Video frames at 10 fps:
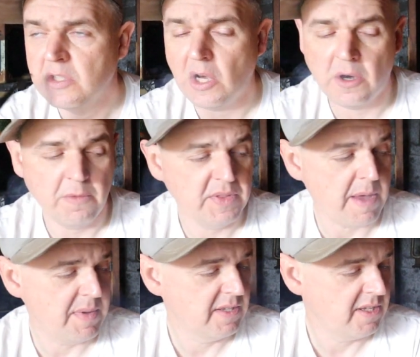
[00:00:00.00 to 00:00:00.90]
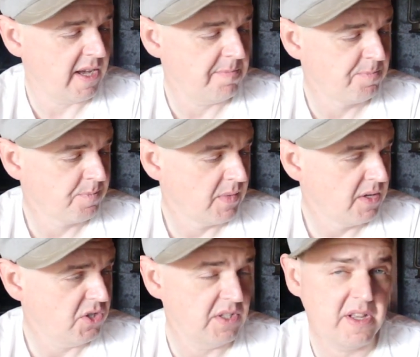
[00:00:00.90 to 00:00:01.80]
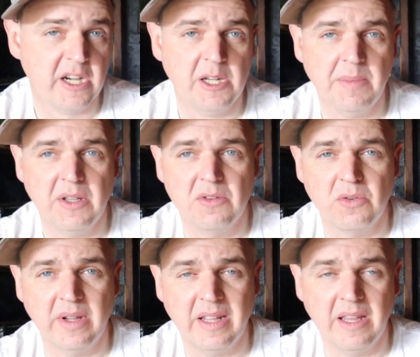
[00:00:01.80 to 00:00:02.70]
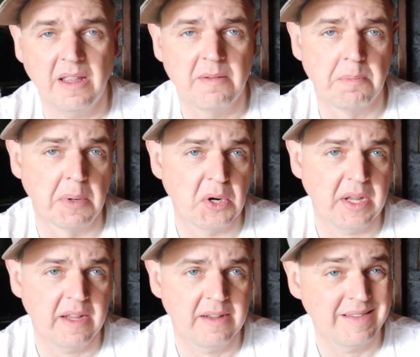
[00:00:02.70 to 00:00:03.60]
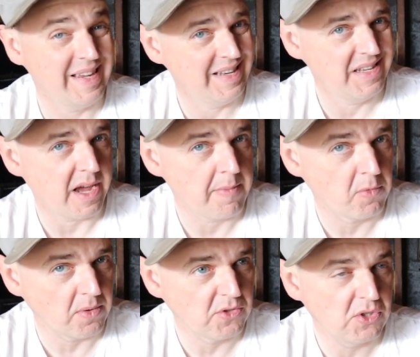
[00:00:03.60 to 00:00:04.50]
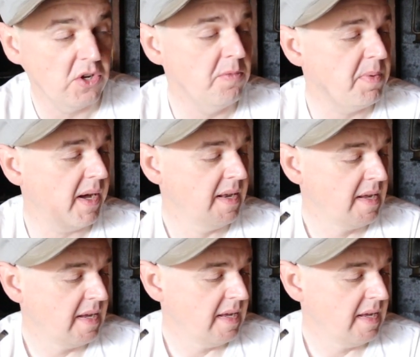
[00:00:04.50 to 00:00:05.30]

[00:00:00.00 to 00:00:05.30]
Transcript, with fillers: So, with that being said, she's not going to be doing any burning anytime real soon, but